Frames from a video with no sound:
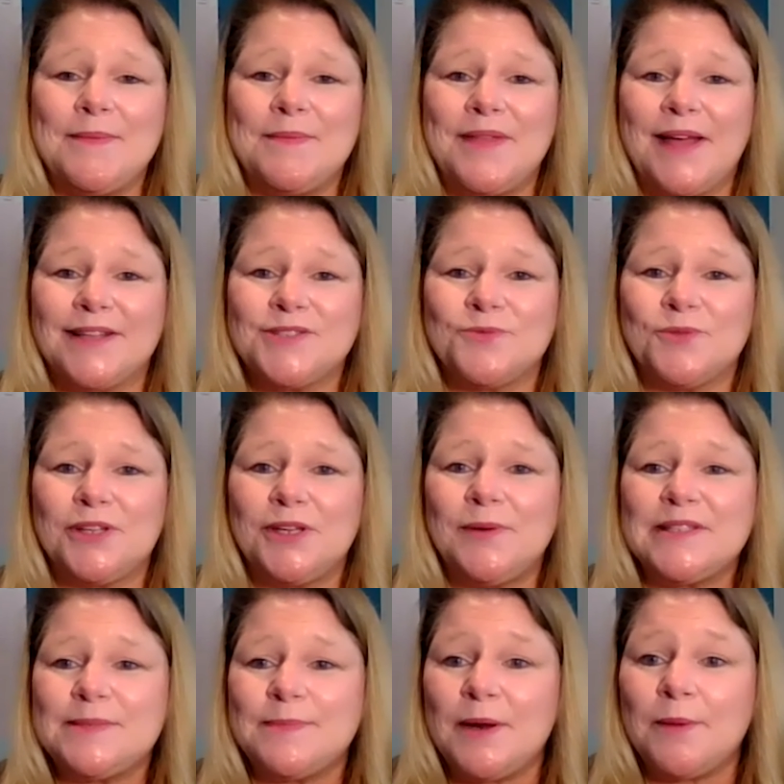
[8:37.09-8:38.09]
That's really
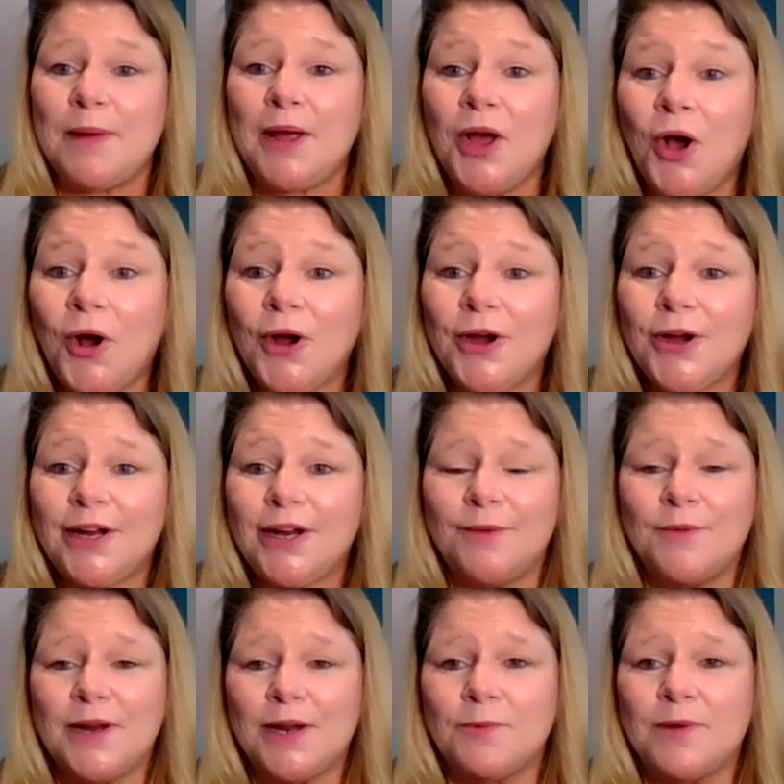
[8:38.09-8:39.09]
what's been on my heart
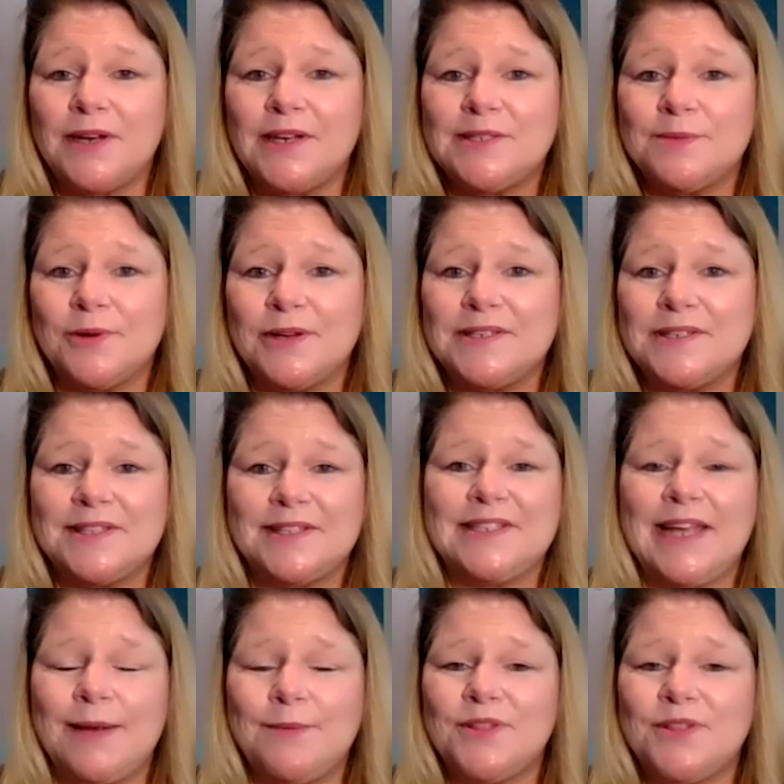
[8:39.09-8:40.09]
and what I wanted to bring to the
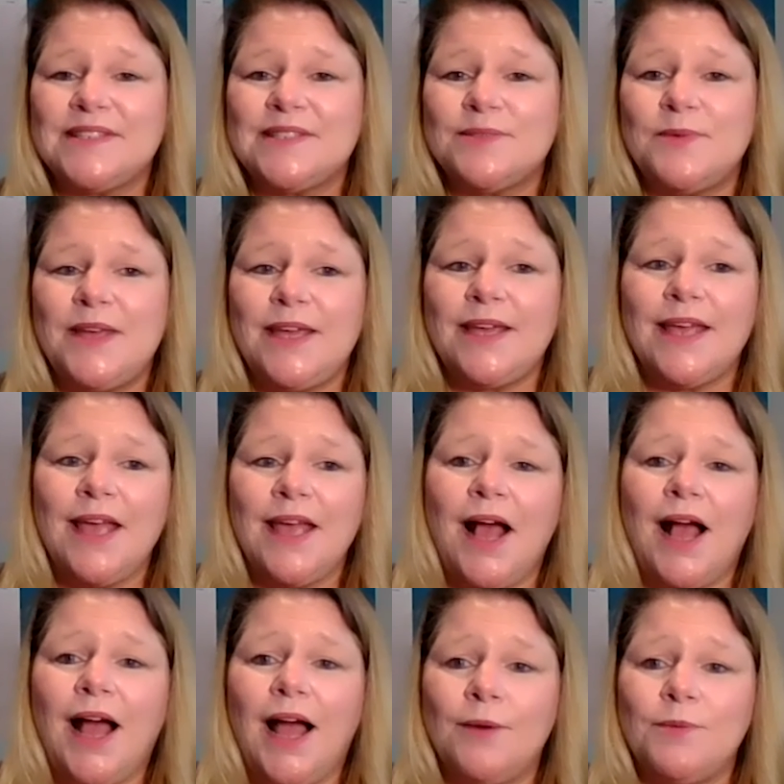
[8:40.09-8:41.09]
table this week.
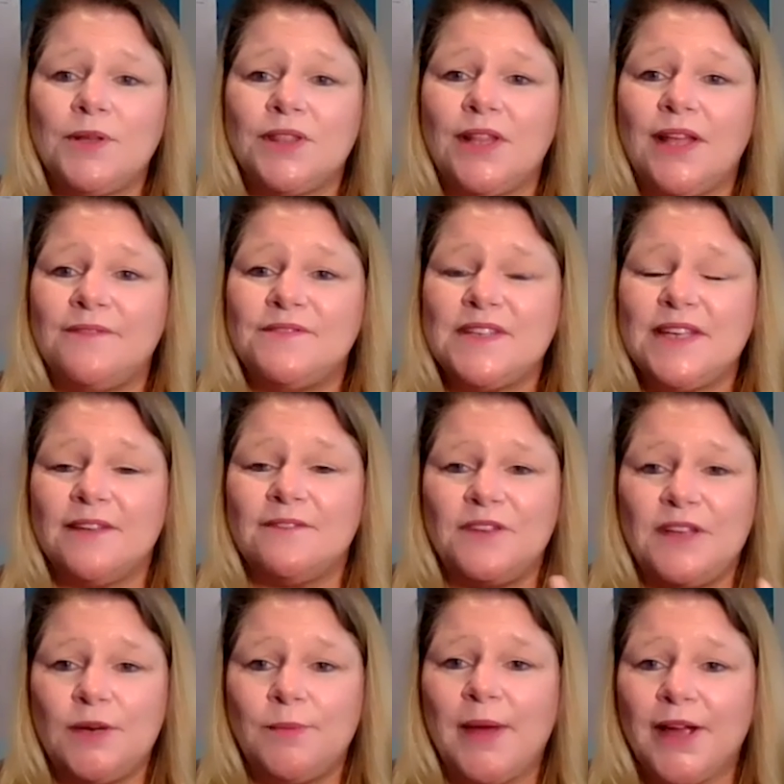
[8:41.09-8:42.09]
I would love to get
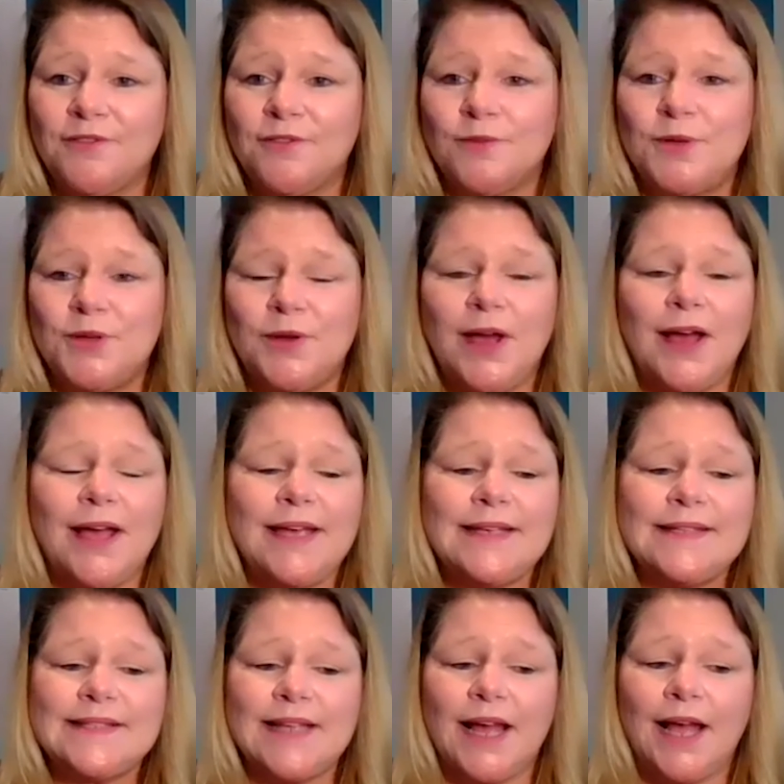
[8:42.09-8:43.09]
feedback from you
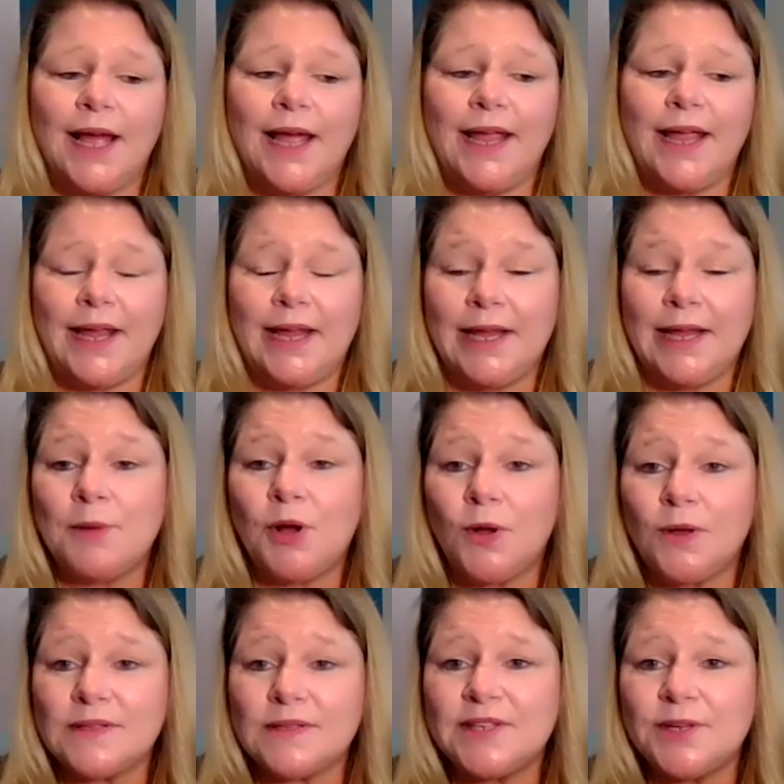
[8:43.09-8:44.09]
guys. I am
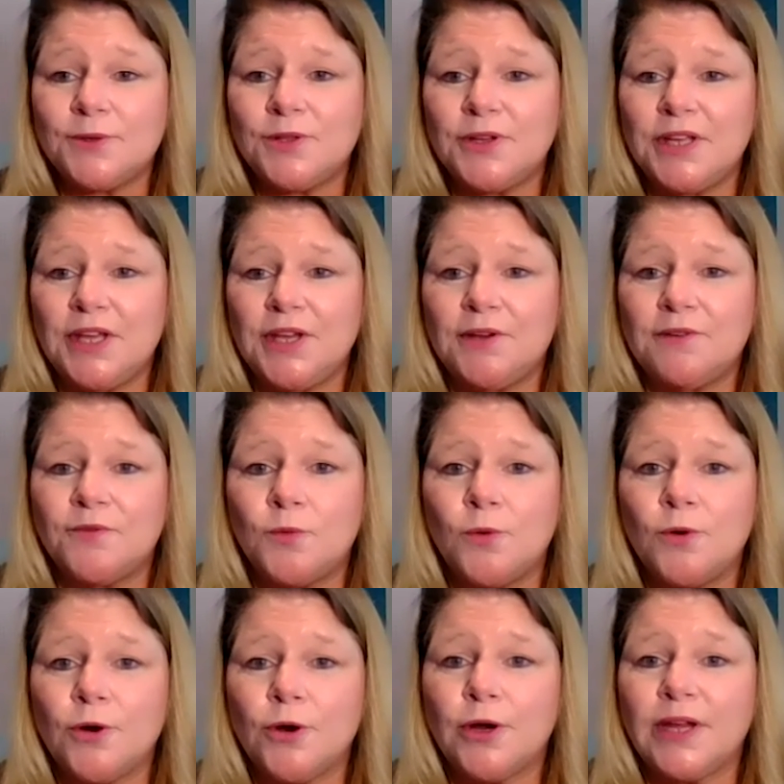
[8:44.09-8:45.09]
also looking
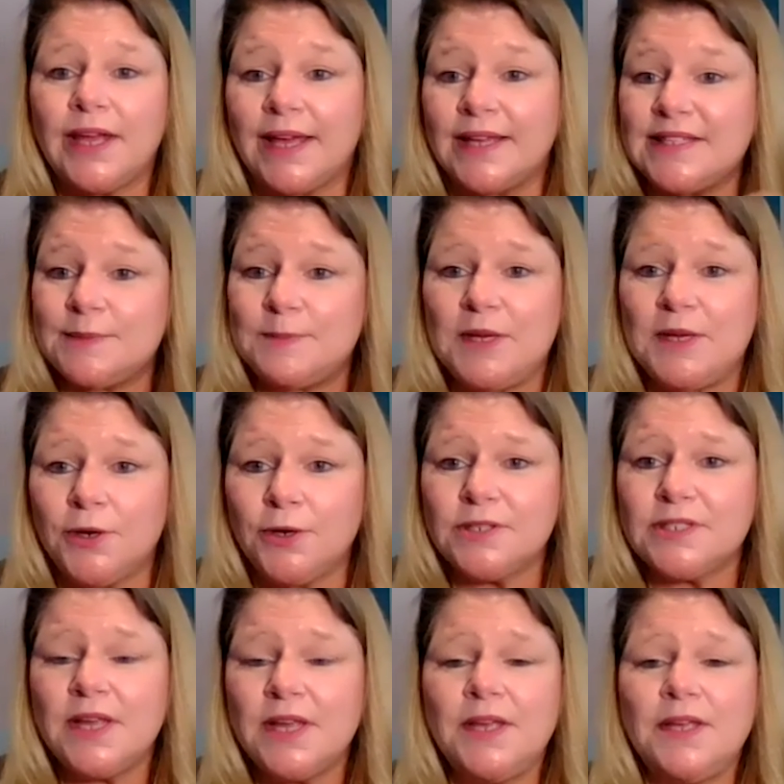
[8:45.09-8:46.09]
for guest
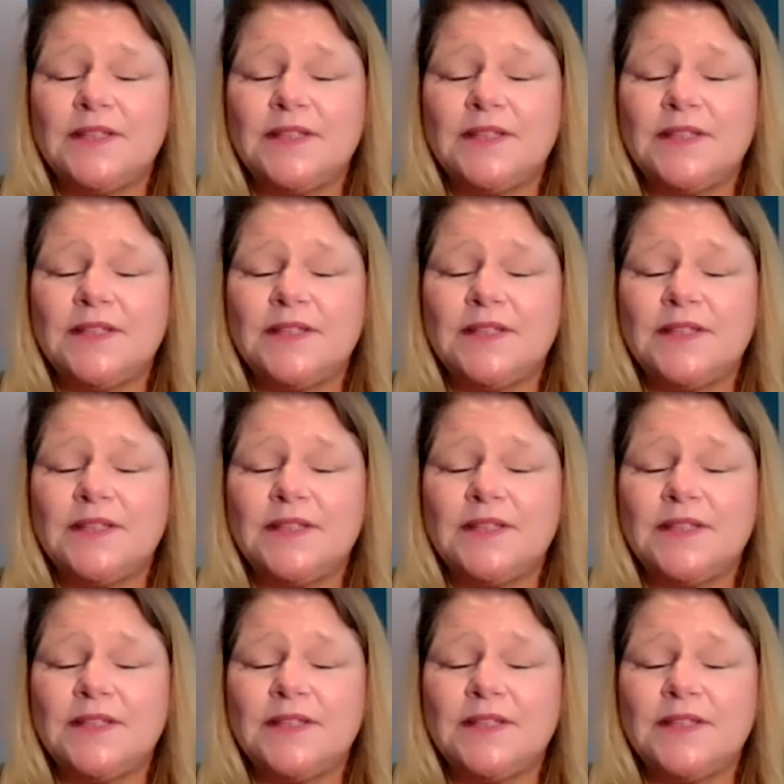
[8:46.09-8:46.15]
speakers.